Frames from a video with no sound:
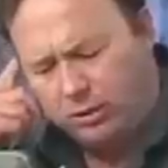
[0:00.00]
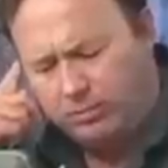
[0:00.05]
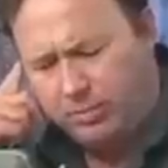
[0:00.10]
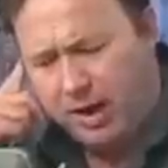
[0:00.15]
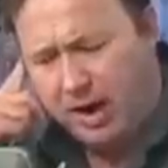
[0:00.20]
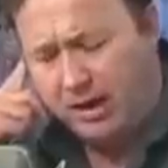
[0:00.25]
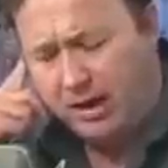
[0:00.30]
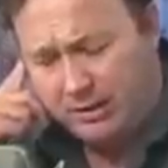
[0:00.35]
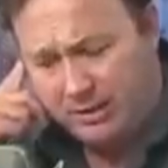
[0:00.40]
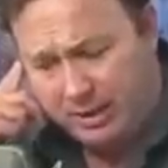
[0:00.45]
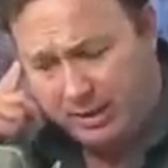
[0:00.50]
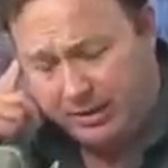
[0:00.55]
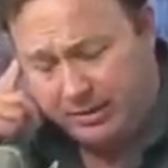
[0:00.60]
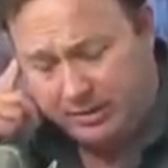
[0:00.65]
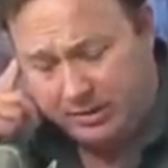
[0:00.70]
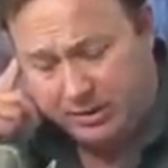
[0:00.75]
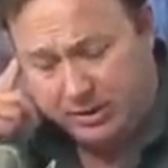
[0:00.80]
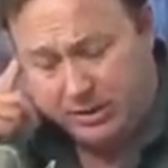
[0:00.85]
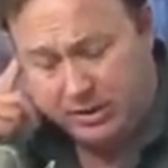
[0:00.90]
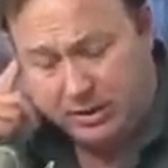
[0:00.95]
Clear
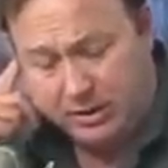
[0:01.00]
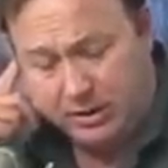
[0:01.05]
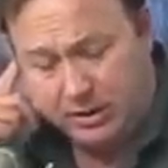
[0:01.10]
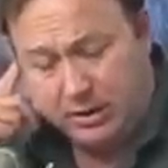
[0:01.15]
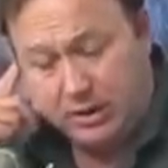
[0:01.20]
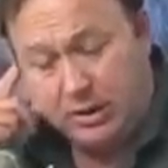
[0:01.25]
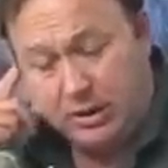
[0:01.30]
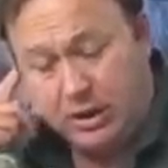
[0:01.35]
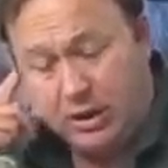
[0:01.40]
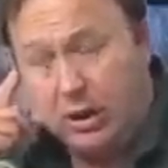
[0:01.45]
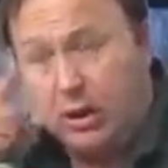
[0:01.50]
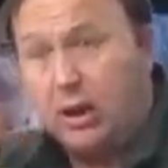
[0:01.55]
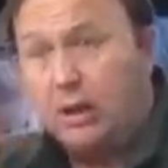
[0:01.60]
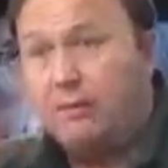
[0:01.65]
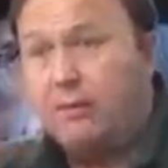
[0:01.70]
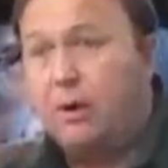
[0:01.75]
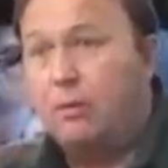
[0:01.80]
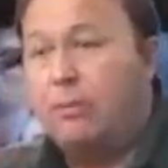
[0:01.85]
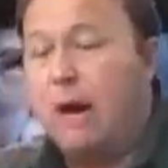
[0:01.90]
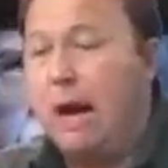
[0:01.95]
Politics
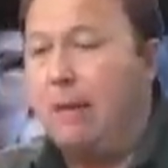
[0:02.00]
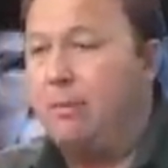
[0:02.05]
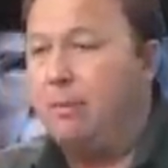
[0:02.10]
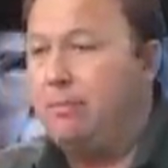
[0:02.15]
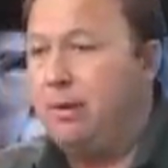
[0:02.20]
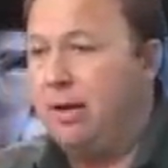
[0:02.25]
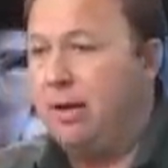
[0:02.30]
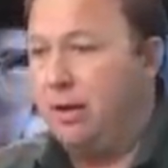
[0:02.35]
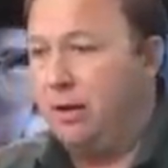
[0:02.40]
of Obama